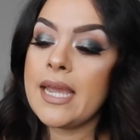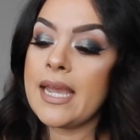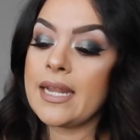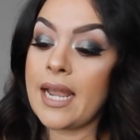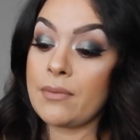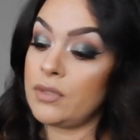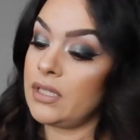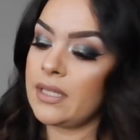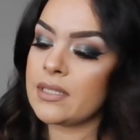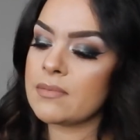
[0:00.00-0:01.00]
and I really
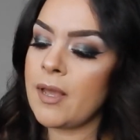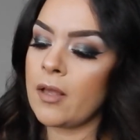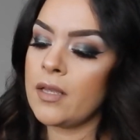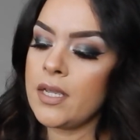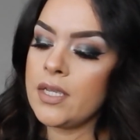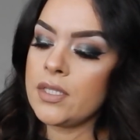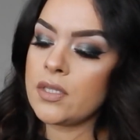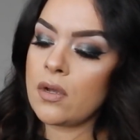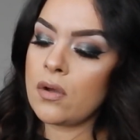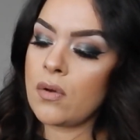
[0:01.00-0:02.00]
like the smell.
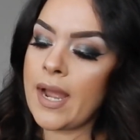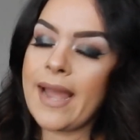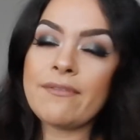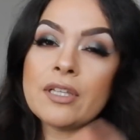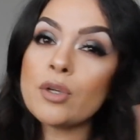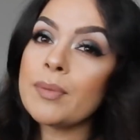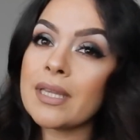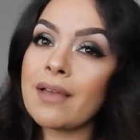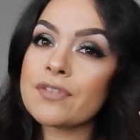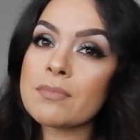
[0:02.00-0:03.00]
So I have a little bit
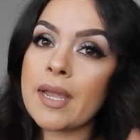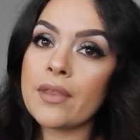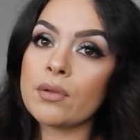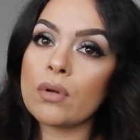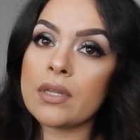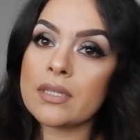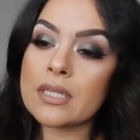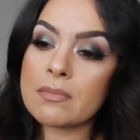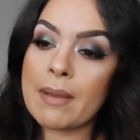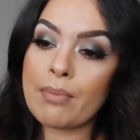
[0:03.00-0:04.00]
left in my other one, and this
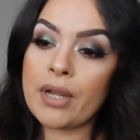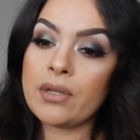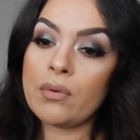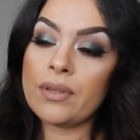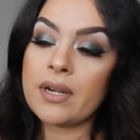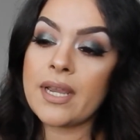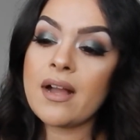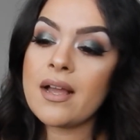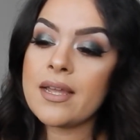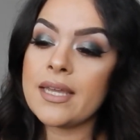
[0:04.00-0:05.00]
is my brand new one that I
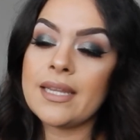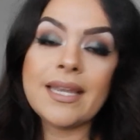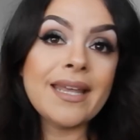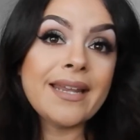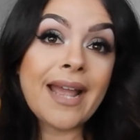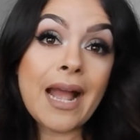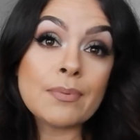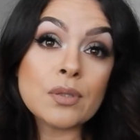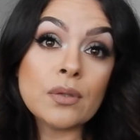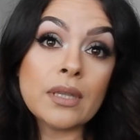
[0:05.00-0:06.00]
got. And again, I
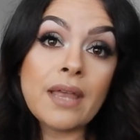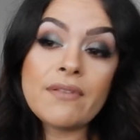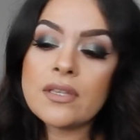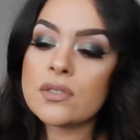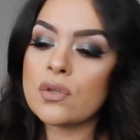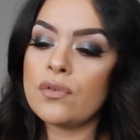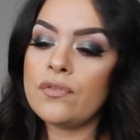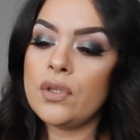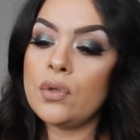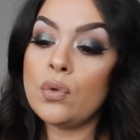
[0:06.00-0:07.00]
absolutely love it. So
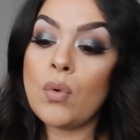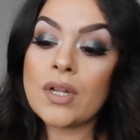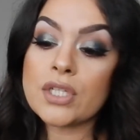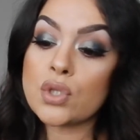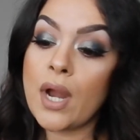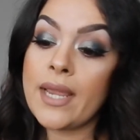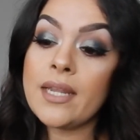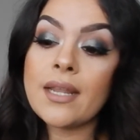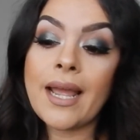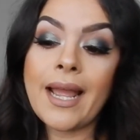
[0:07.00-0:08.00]
if you want to try
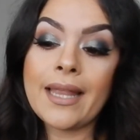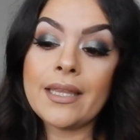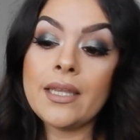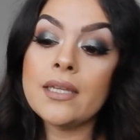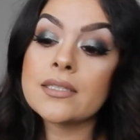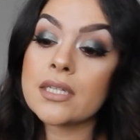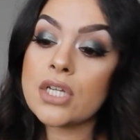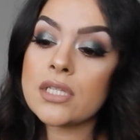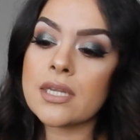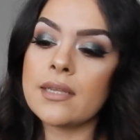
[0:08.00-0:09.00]
it, I highly
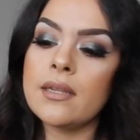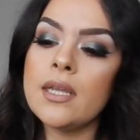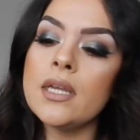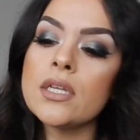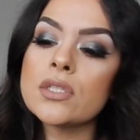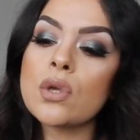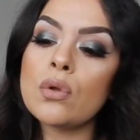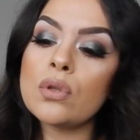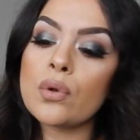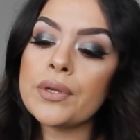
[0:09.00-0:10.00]
suggest it.
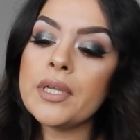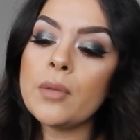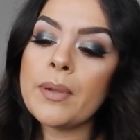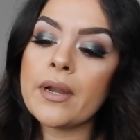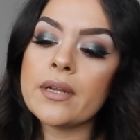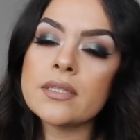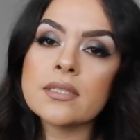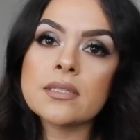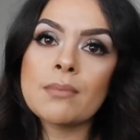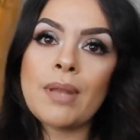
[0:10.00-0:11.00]
So L'Oreal Paris
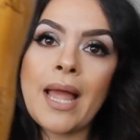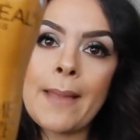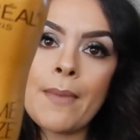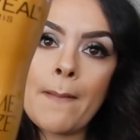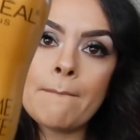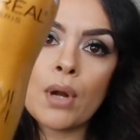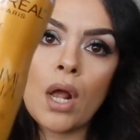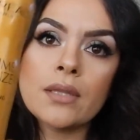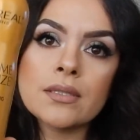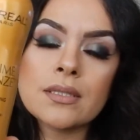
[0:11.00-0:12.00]
Sublime
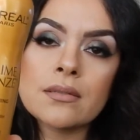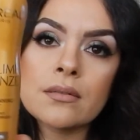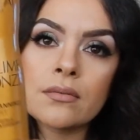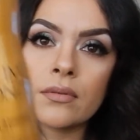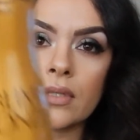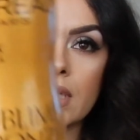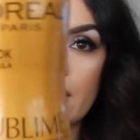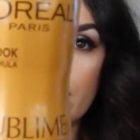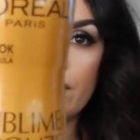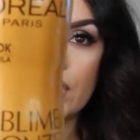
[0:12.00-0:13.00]
Bronze. I
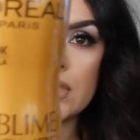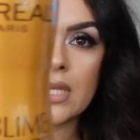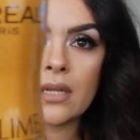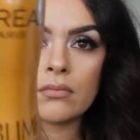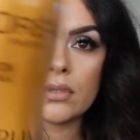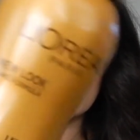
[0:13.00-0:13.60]
don't know if you can see it.